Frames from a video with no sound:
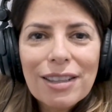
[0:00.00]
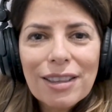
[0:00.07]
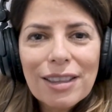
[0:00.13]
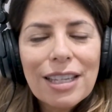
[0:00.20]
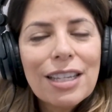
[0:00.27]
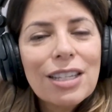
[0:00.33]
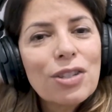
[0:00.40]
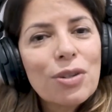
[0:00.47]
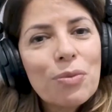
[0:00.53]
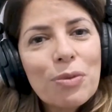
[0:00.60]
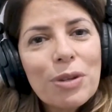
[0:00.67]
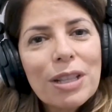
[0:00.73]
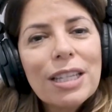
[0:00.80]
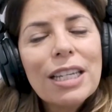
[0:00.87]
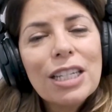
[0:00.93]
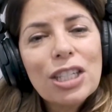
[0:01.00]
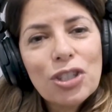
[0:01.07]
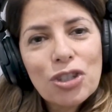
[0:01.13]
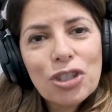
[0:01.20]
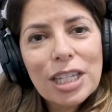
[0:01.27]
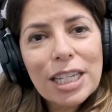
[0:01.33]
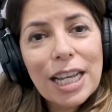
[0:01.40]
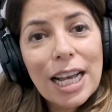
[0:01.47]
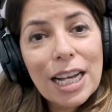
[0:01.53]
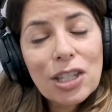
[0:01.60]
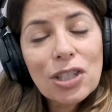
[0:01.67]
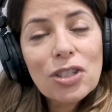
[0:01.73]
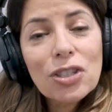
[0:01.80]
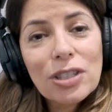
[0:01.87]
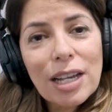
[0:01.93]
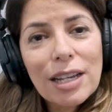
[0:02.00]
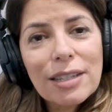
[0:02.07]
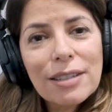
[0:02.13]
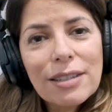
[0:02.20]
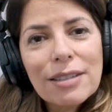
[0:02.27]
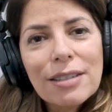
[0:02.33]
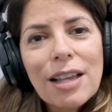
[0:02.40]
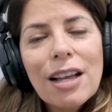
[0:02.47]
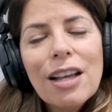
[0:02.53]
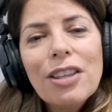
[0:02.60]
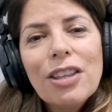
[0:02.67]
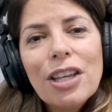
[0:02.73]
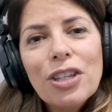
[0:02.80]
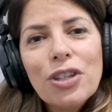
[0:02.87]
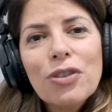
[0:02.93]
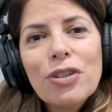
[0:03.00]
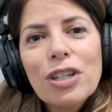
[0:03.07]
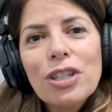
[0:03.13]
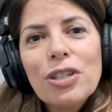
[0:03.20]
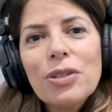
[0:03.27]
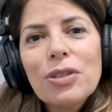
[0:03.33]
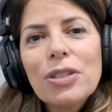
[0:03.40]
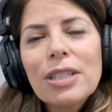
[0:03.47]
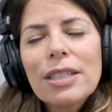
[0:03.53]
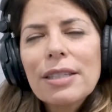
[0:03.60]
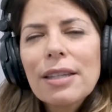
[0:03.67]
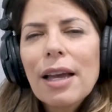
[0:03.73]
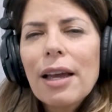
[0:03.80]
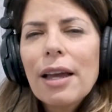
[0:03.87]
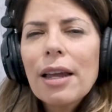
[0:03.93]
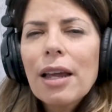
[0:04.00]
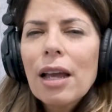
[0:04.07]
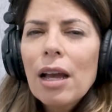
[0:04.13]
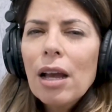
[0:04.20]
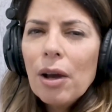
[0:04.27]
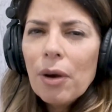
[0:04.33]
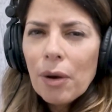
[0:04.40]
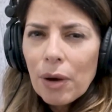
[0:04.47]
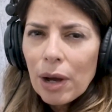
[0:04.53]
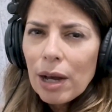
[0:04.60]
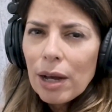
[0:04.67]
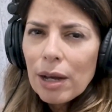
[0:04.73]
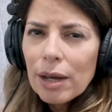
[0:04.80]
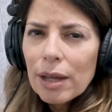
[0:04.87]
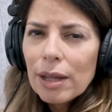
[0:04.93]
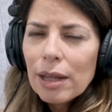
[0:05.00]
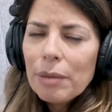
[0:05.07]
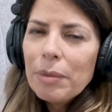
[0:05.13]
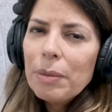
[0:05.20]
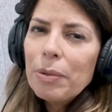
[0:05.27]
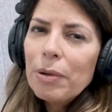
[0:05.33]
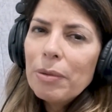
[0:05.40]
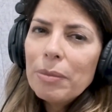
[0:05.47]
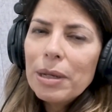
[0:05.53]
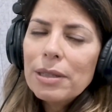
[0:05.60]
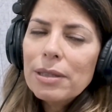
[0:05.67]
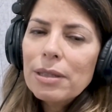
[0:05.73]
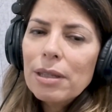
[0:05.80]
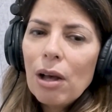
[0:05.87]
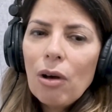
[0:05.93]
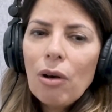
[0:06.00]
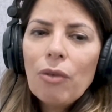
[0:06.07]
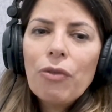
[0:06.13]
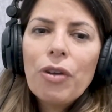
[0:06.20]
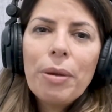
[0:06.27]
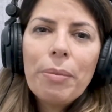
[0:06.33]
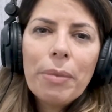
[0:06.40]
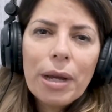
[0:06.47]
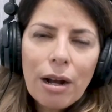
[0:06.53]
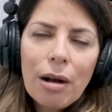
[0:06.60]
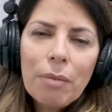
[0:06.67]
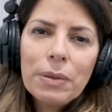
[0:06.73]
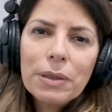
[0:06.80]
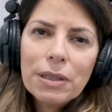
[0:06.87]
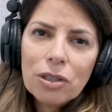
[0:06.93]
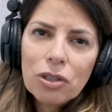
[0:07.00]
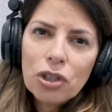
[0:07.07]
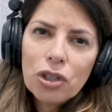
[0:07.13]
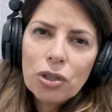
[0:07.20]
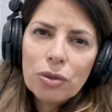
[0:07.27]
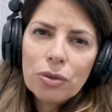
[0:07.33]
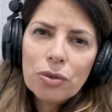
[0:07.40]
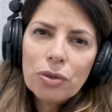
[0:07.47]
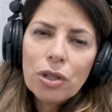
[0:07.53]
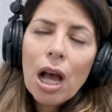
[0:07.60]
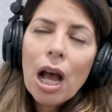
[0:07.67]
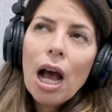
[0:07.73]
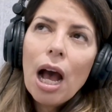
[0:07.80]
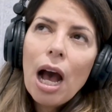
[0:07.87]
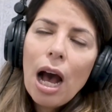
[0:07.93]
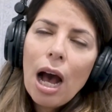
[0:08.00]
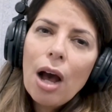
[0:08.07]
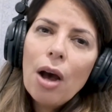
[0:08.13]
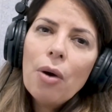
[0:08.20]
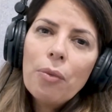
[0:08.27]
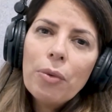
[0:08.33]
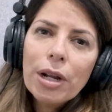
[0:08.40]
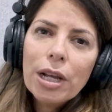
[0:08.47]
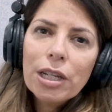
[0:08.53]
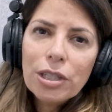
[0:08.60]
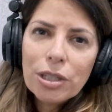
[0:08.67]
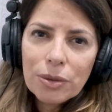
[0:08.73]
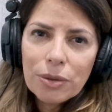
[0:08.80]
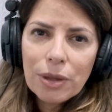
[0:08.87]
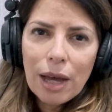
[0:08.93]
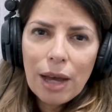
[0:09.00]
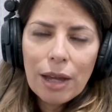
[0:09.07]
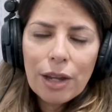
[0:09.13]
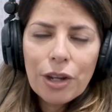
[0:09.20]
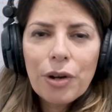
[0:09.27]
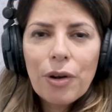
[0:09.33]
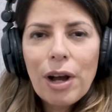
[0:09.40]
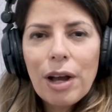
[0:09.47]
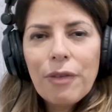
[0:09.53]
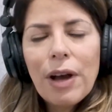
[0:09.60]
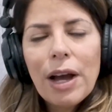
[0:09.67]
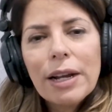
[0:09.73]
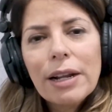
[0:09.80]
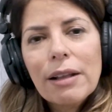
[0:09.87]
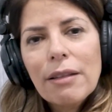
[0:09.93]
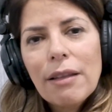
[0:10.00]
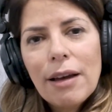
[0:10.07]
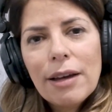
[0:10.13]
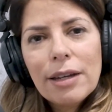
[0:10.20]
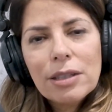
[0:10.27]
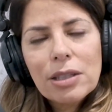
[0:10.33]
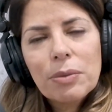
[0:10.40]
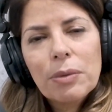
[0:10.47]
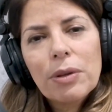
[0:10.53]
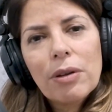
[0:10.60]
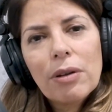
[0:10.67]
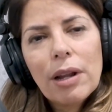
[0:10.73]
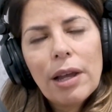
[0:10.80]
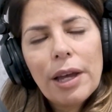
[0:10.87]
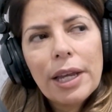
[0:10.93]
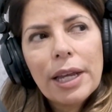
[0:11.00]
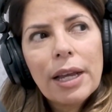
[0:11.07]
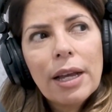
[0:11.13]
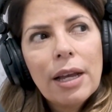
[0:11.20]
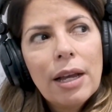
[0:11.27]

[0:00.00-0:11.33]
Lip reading: things or really interesting exercises that you can do to say, let me put myself in my opposite shoes. How would I do that? I've had clients where they're like,